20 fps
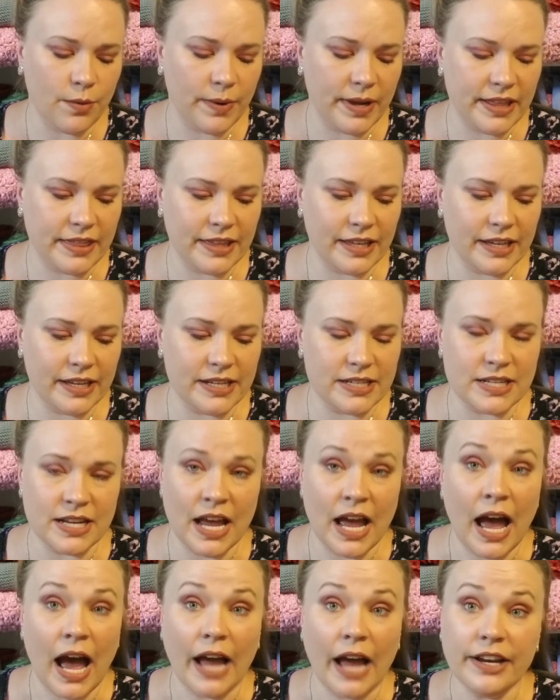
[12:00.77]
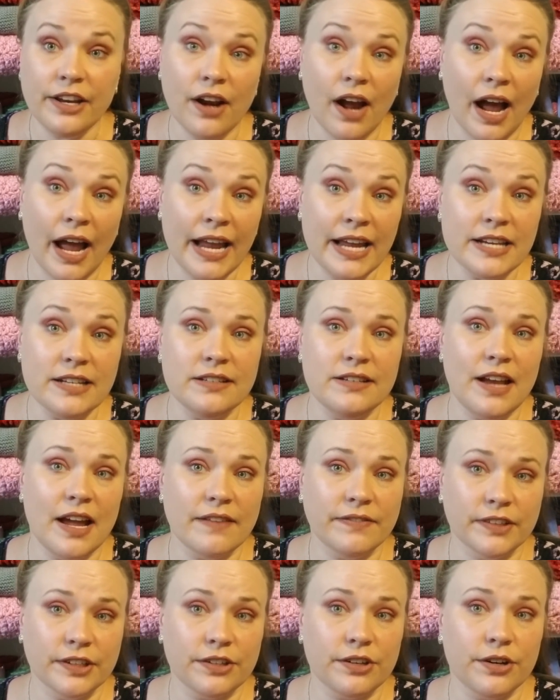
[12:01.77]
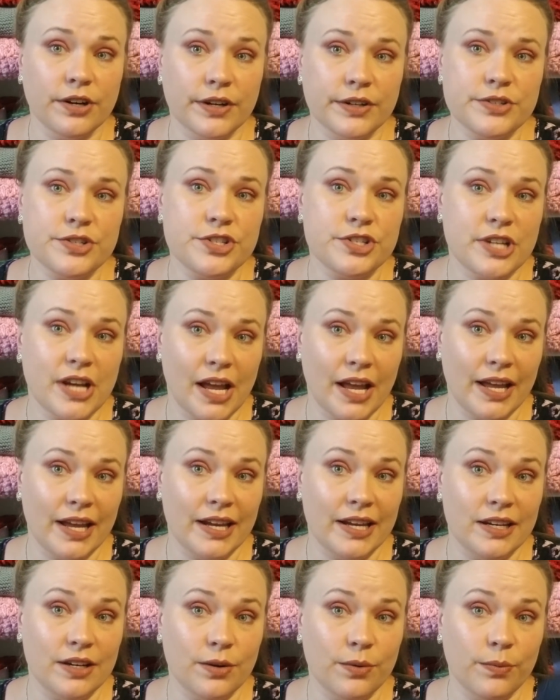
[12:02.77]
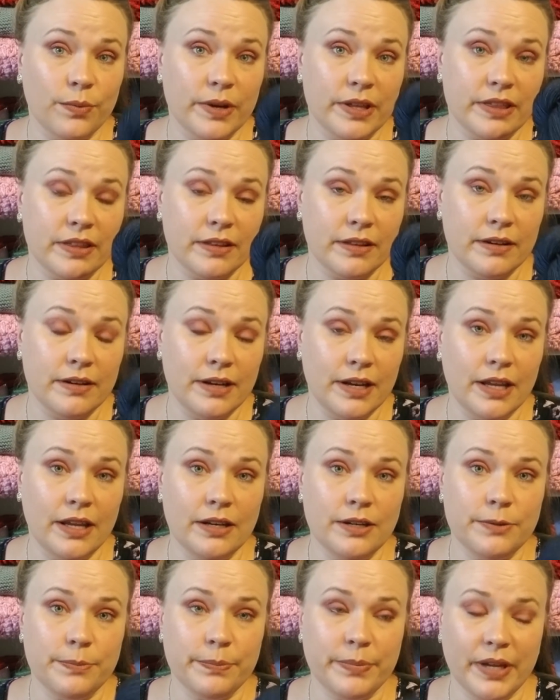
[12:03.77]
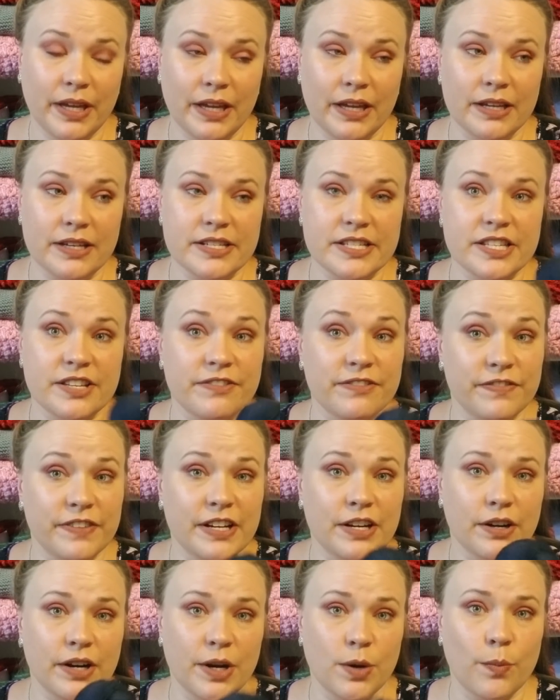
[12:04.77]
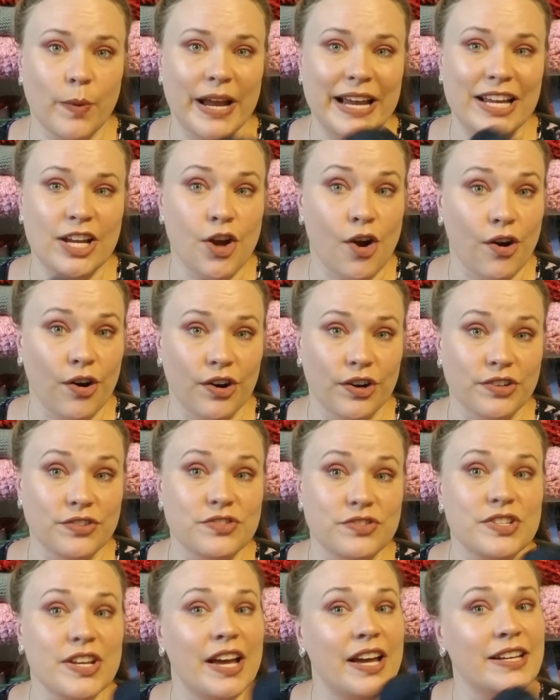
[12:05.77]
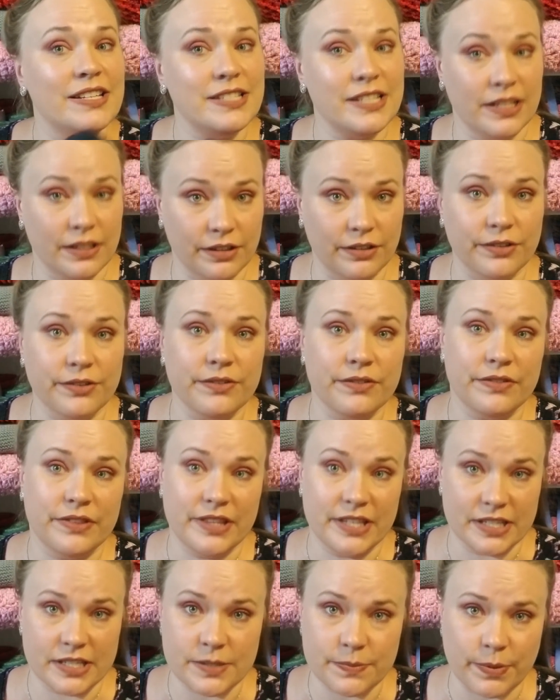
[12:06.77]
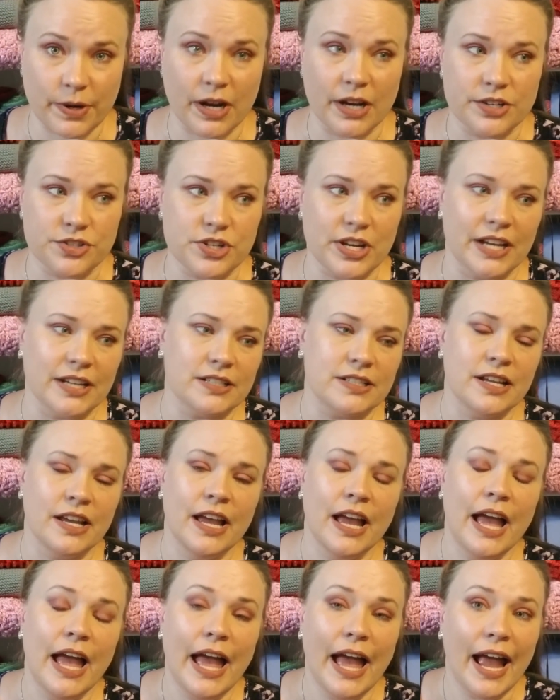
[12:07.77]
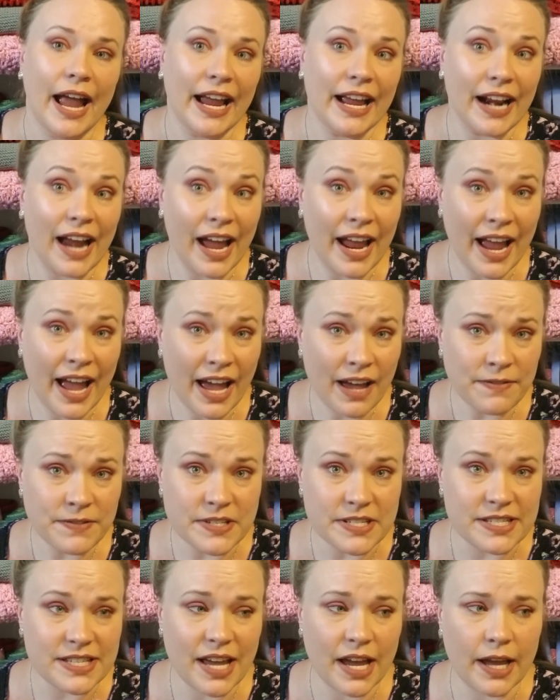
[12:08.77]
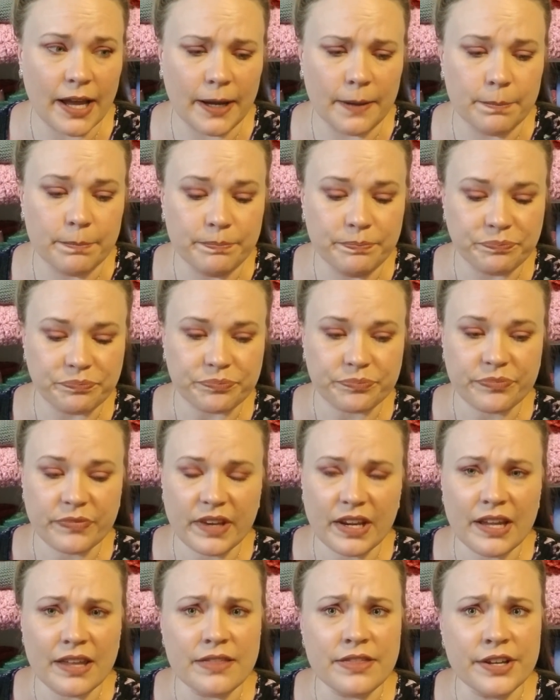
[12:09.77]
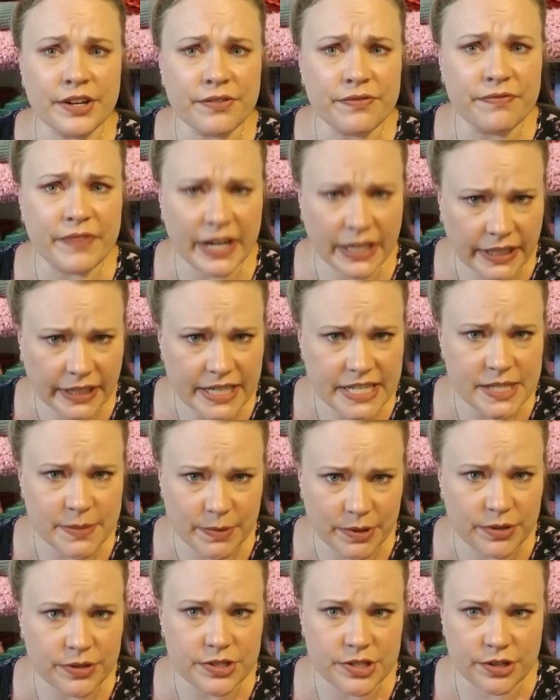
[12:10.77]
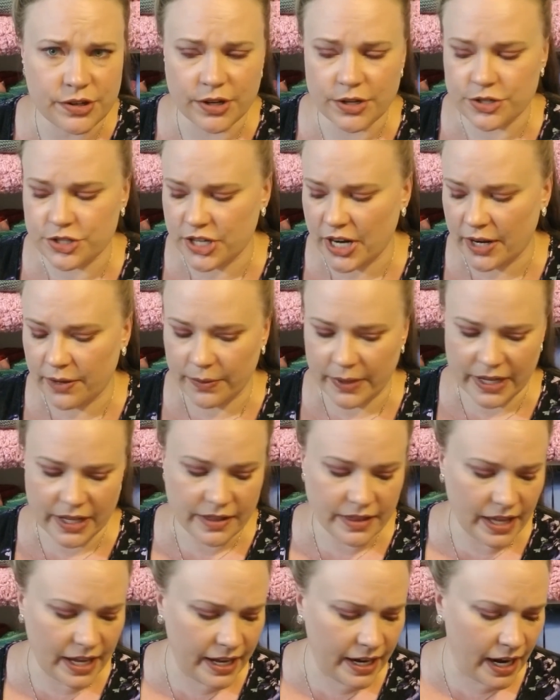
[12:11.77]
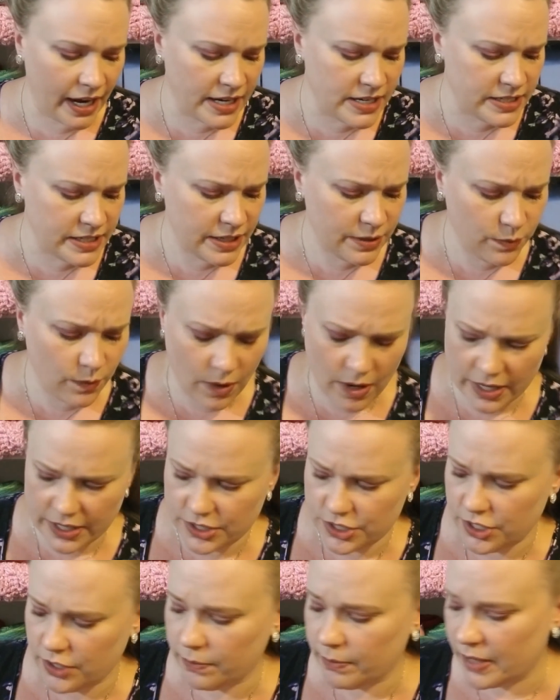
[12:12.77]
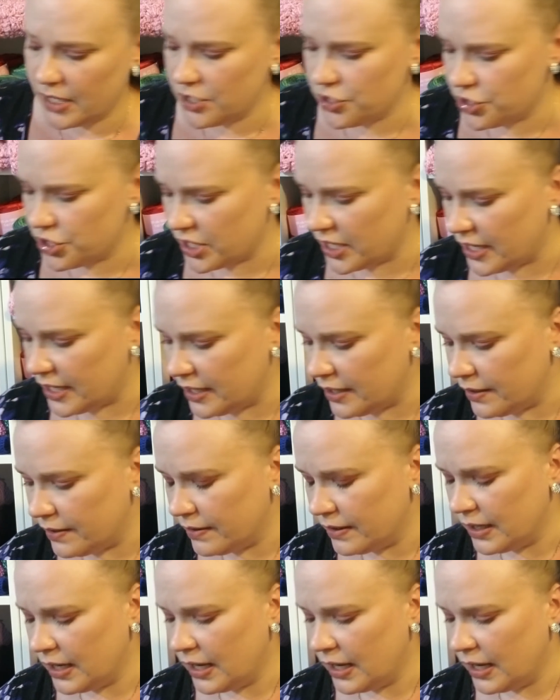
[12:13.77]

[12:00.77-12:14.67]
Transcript: with it, you know, I had never crocheted with Knit Picks fingering weight yarns until this project. And I have to say, they're very smooth to crochet with. And I did want to mention